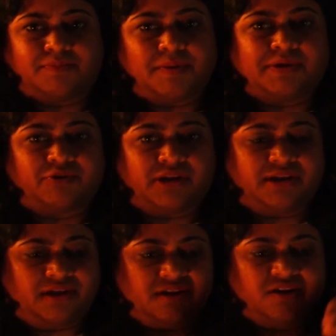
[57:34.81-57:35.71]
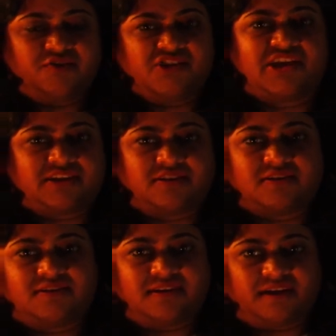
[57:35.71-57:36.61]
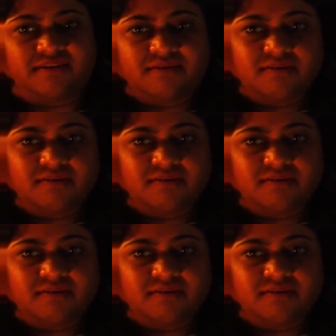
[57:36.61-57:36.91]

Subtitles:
baby to India. Rejected. Done.